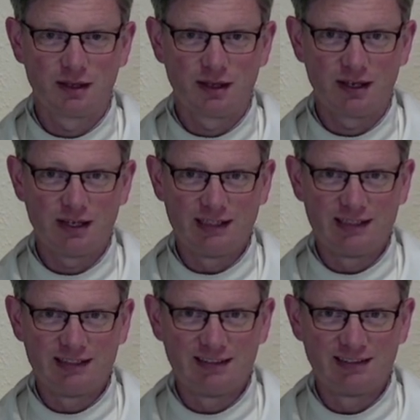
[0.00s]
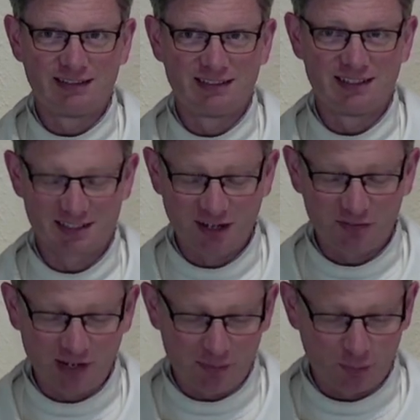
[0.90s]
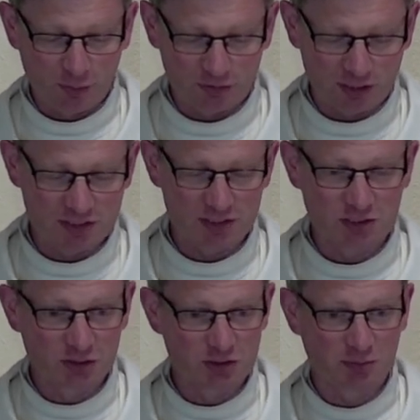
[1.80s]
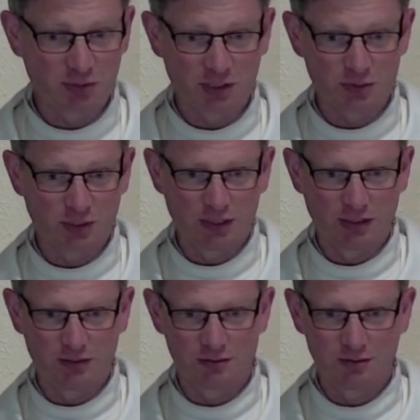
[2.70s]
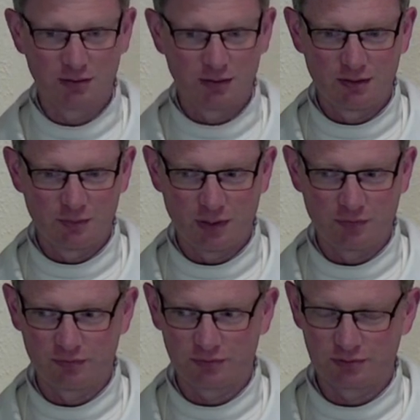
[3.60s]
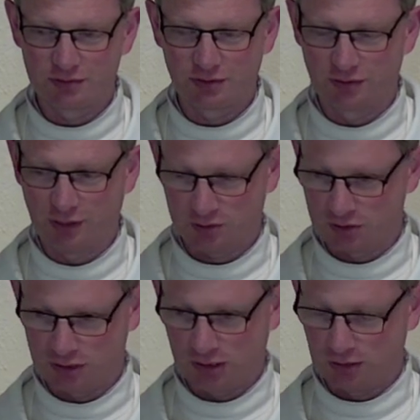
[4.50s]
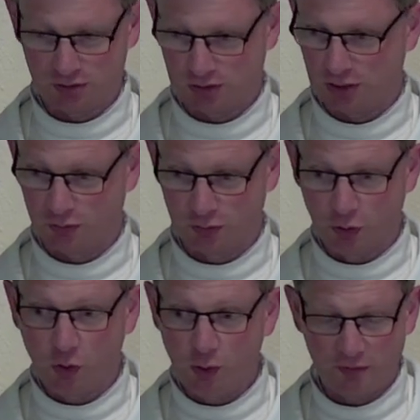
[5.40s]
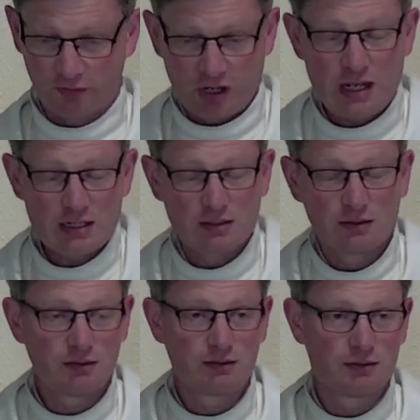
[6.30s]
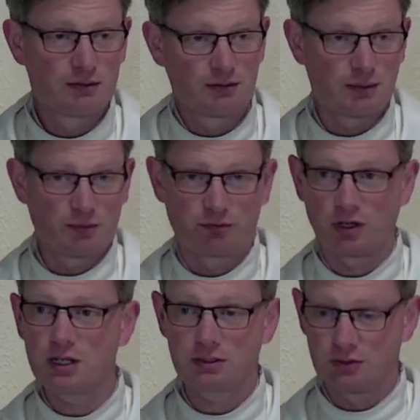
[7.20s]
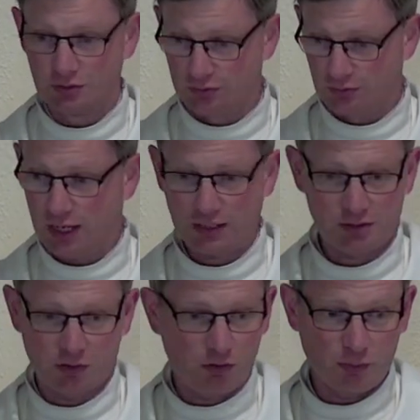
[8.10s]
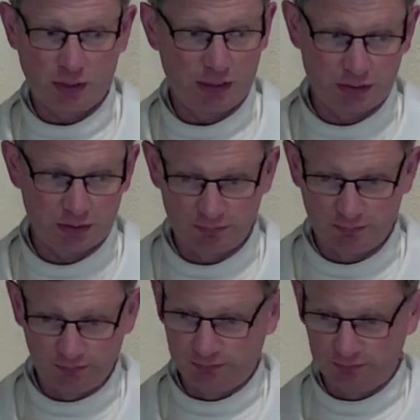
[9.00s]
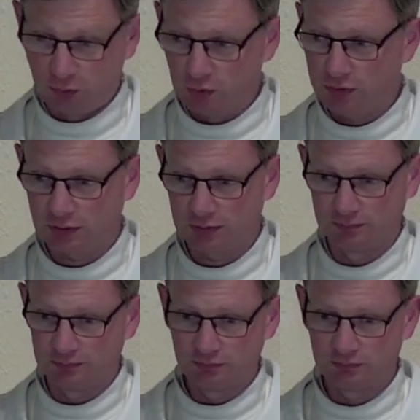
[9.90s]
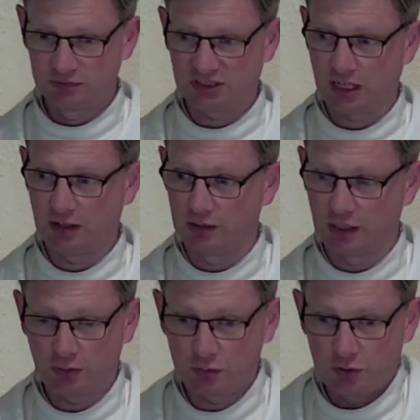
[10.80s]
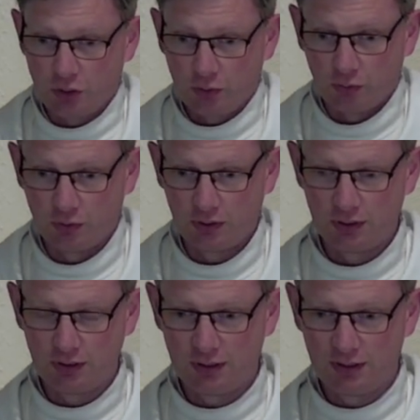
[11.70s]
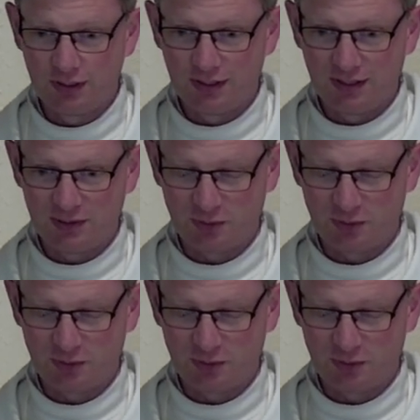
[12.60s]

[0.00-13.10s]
Uh, this can often happen when we're trying to discern something as well, and we have certain options, and I, I just, I don't know, I'm afraid. I'm afraid to do X or Y, because both are scary. I don't know. I don't